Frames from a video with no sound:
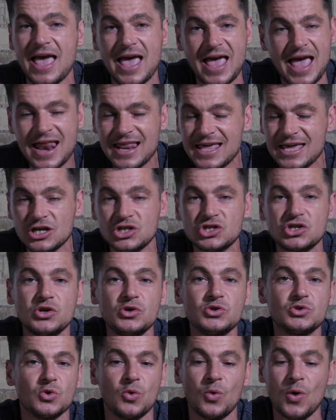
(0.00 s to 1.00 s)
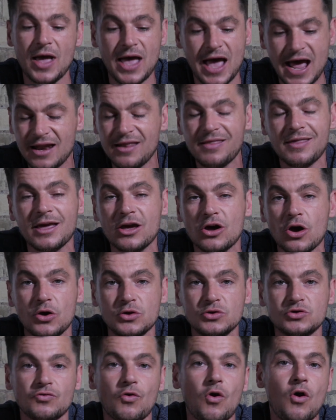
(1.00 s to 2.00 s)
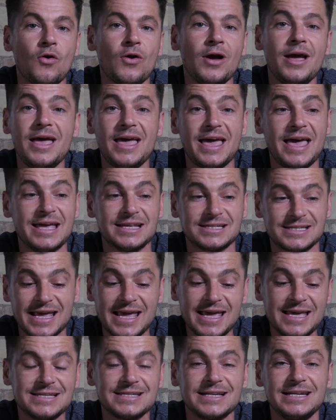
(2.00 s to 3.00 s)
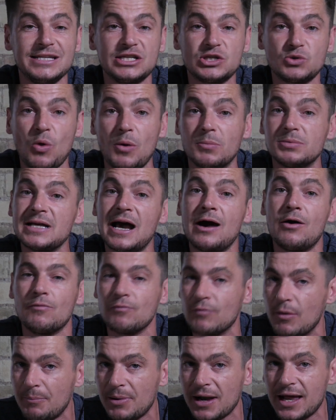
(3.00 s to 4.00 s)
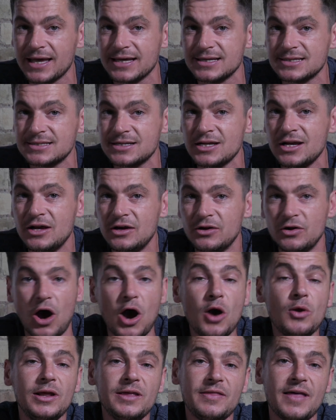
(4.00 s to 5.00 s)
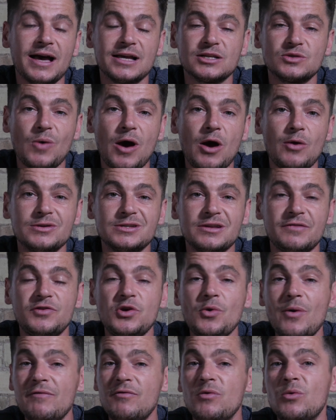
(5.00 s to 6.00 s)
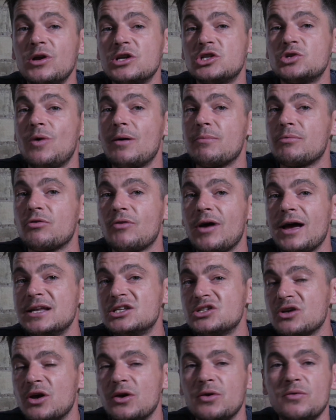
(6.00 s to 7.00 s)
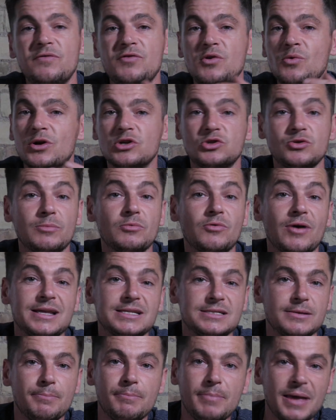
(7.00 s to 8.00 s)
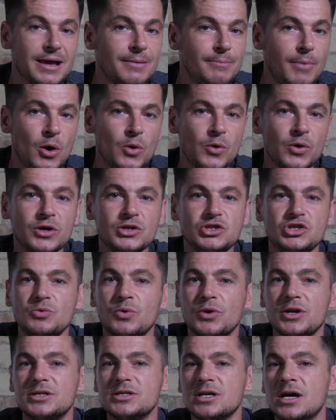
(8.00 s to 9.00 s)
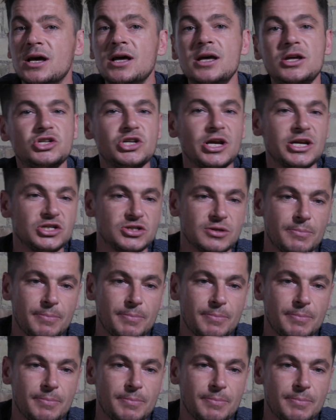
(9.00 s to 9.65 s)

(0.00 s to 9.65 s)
any issues or anything goes wrong, it's easily swapped out and replaced. Not only that, as well as if you ever wanted to upgrade, so if you wanted to upgrade to bigger motors, you wanted to change the